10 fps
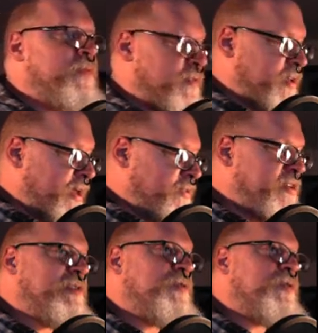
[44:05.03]
take
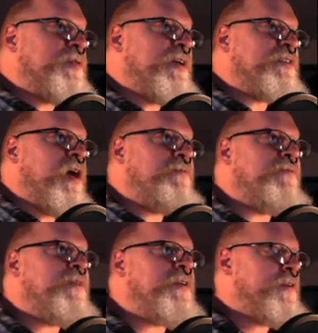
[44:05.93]
these little things off of
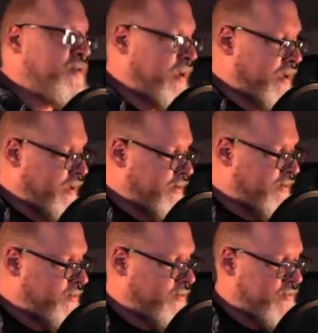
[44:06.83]
here and
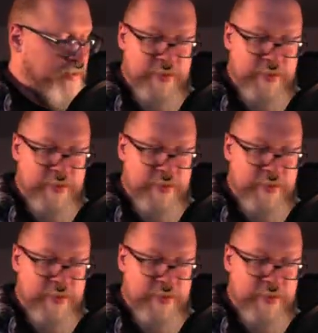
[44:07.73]
uh,